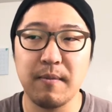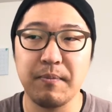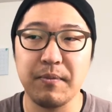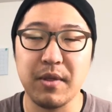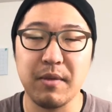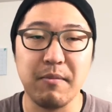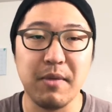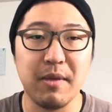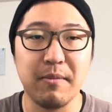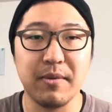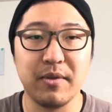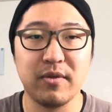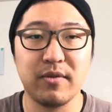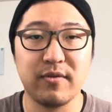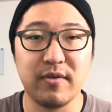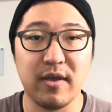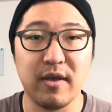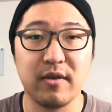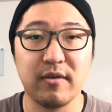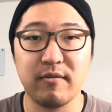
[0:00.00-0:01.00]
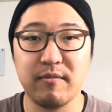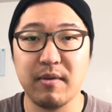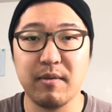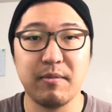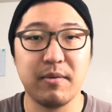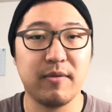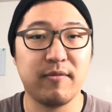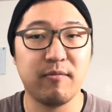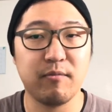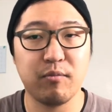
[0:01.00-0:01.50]
It may be sales, it may
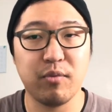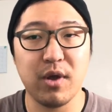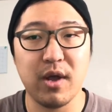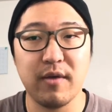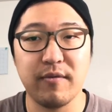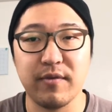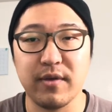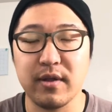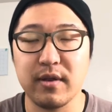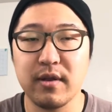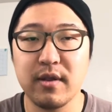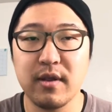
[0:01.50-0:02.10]
be even profit.